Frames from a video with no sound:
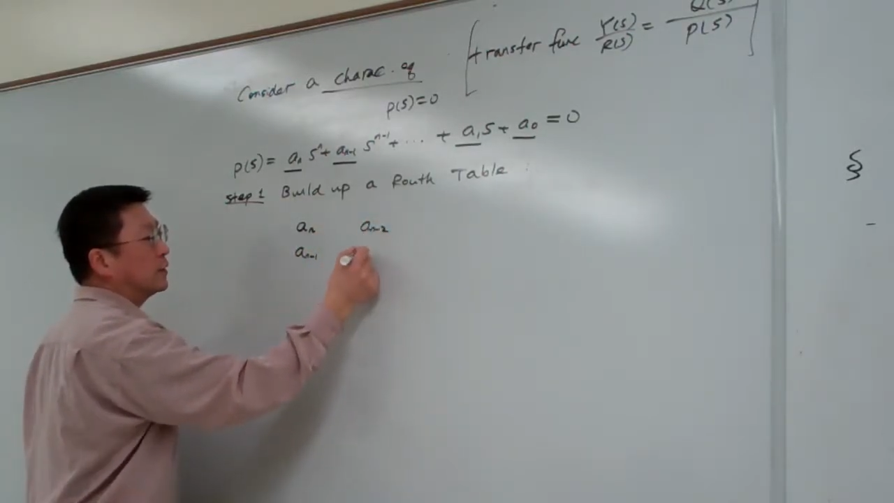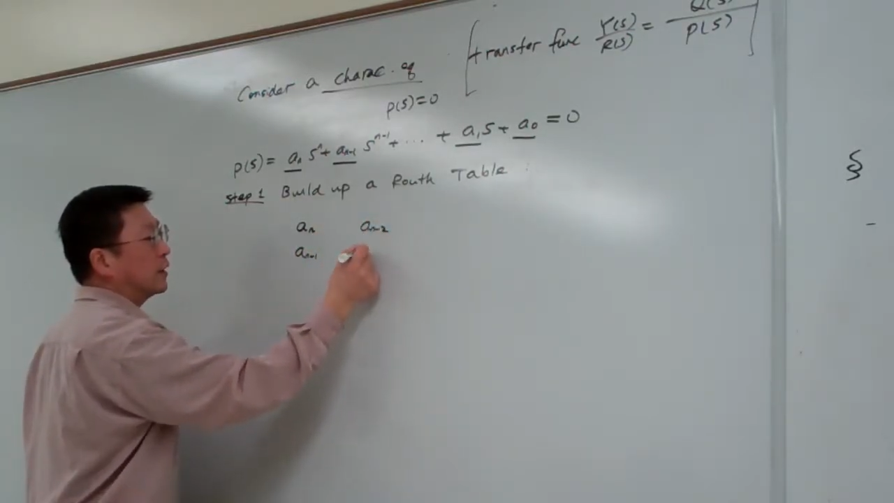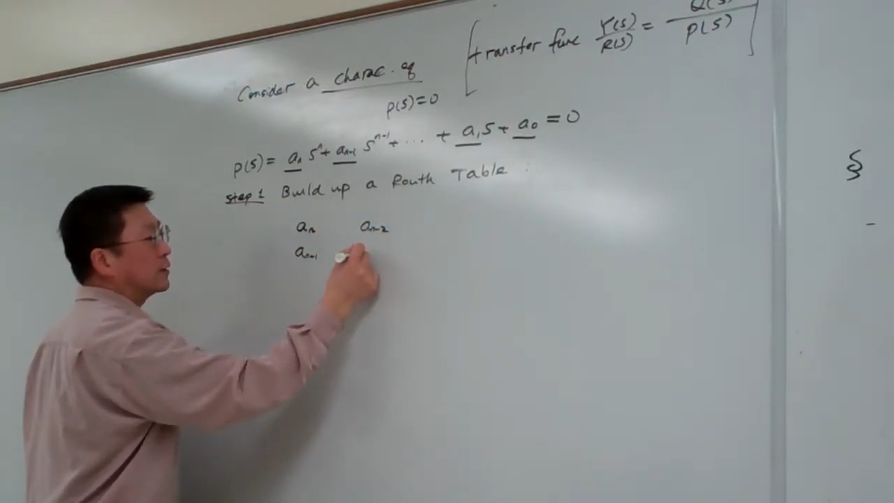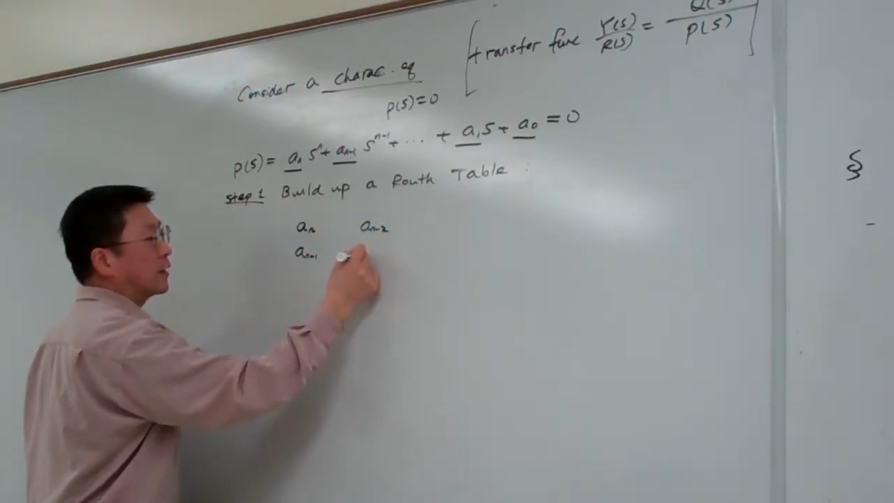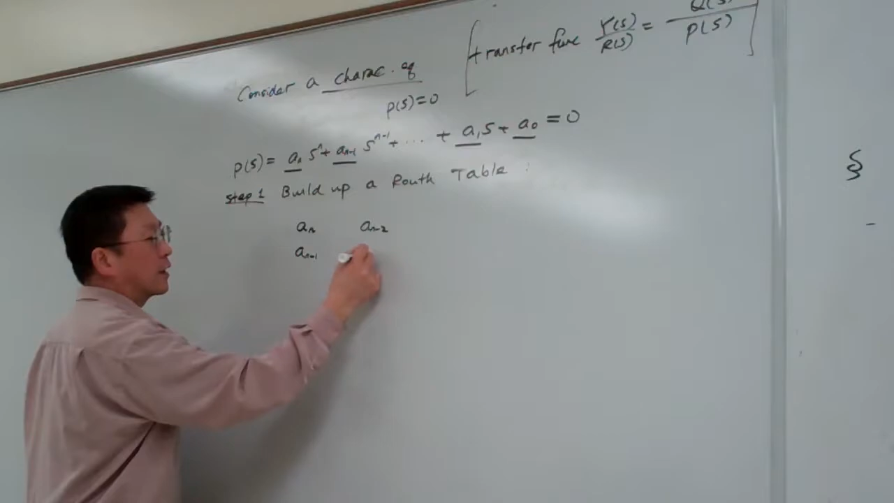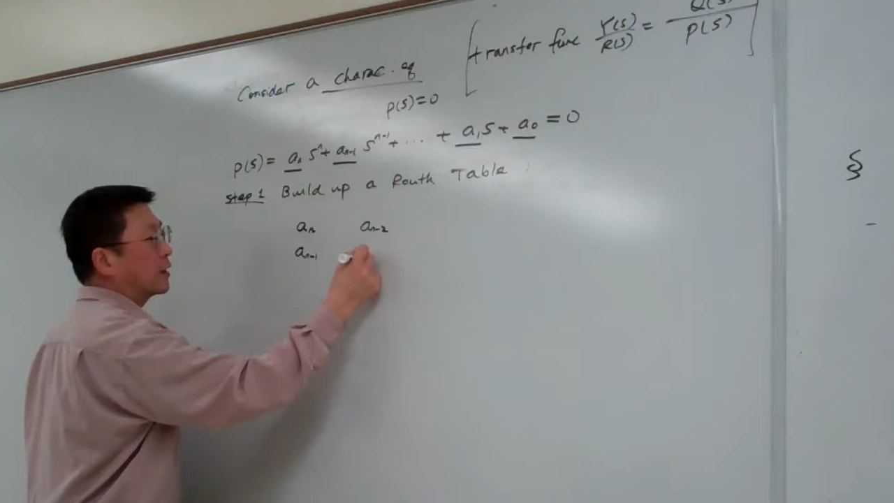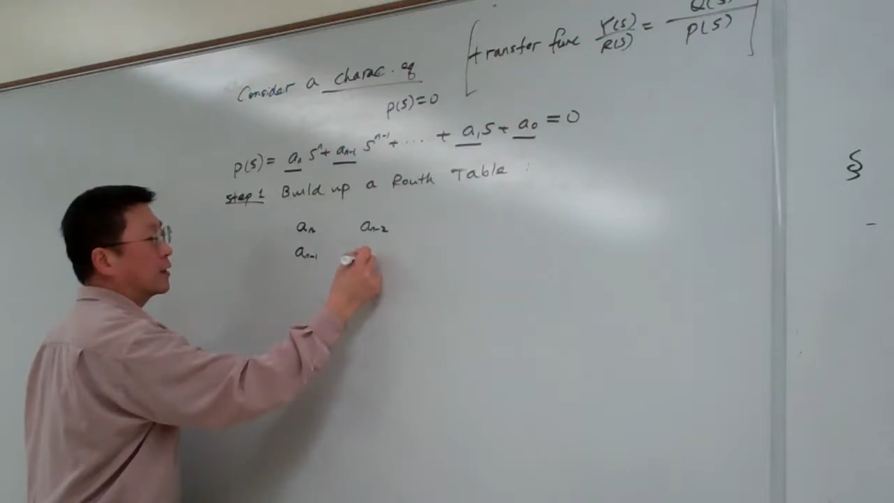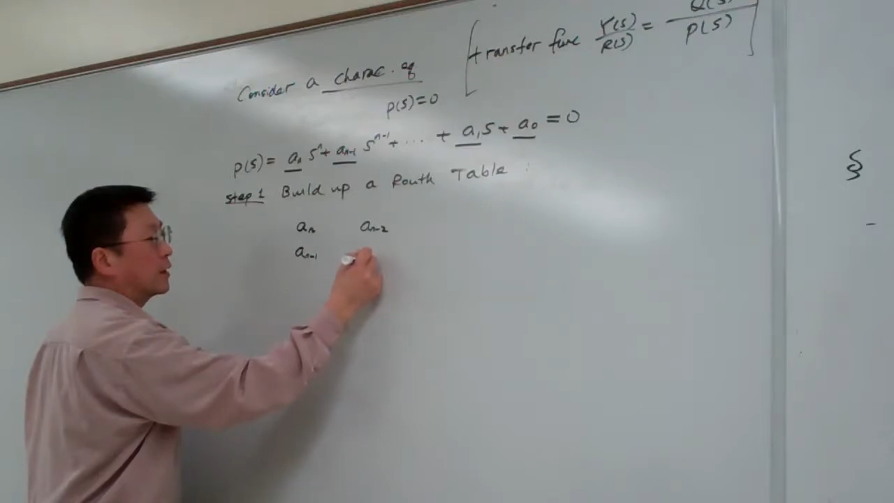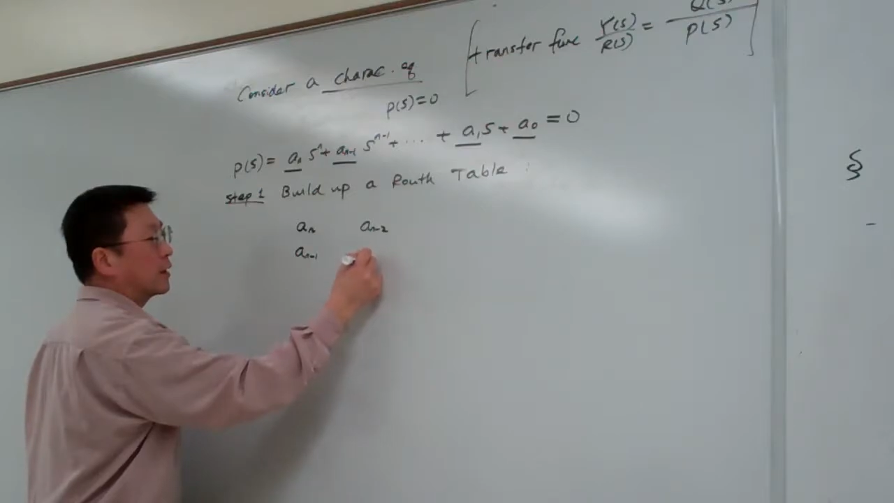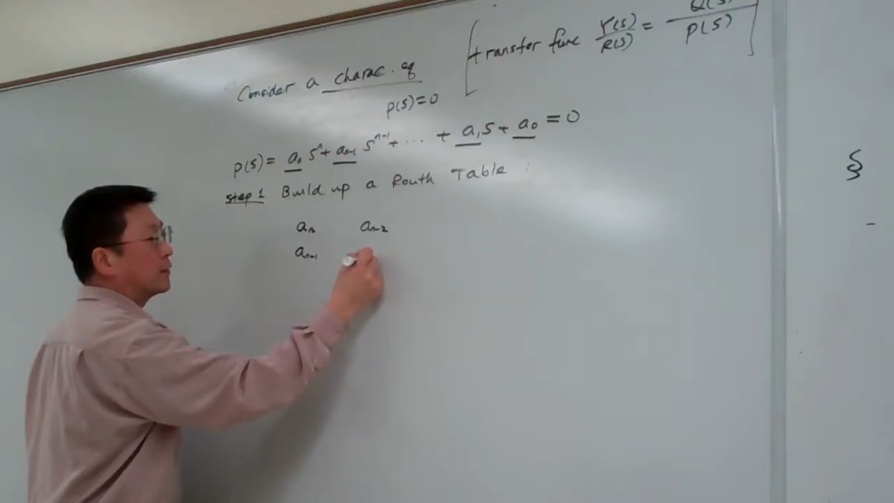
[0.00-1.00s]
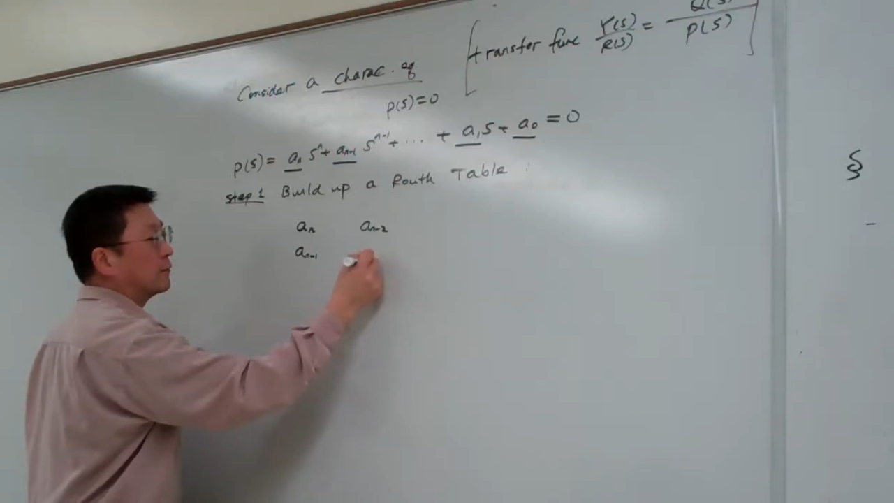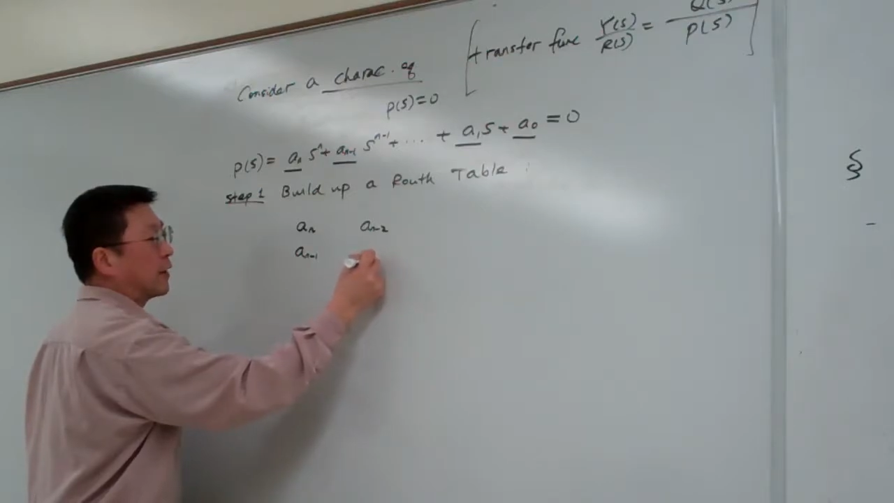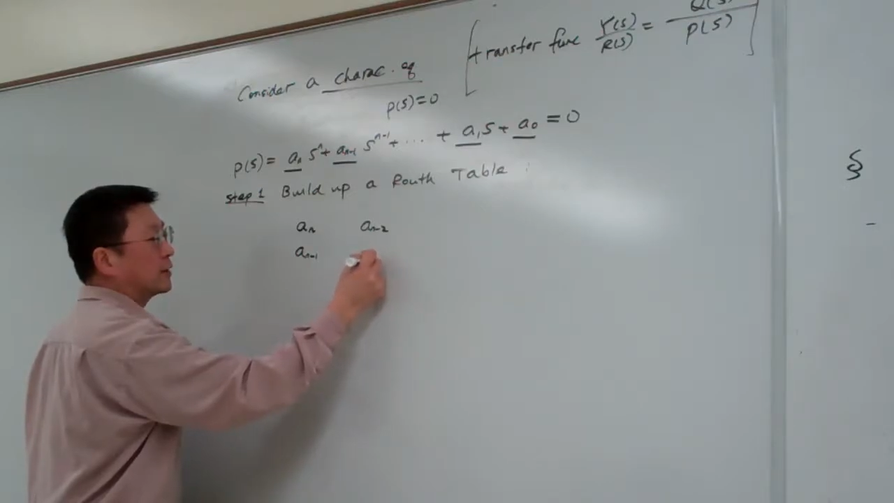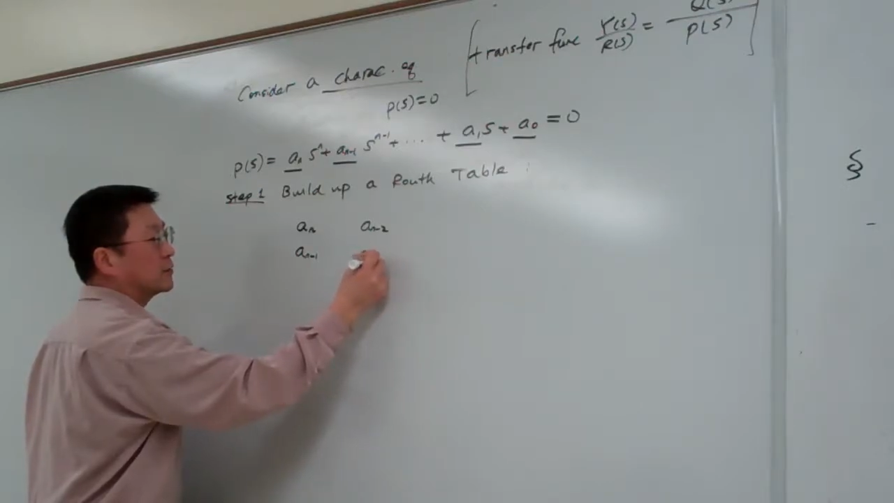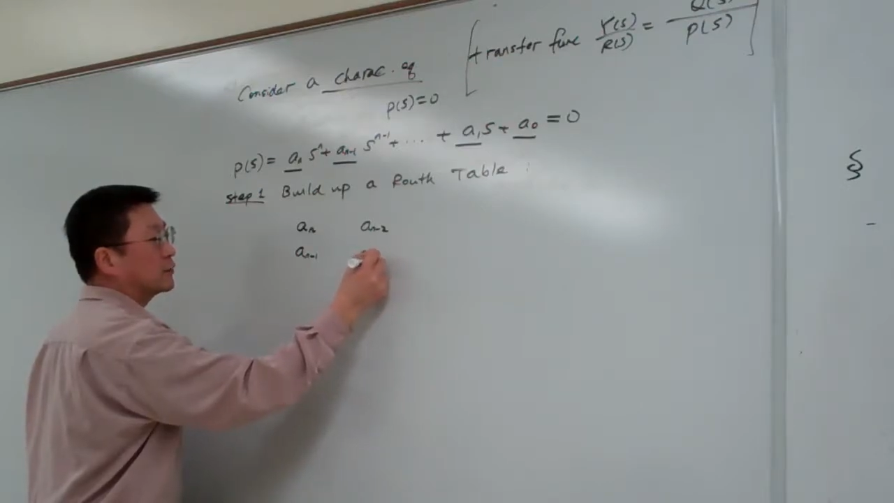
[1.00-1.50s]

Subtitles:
and an minus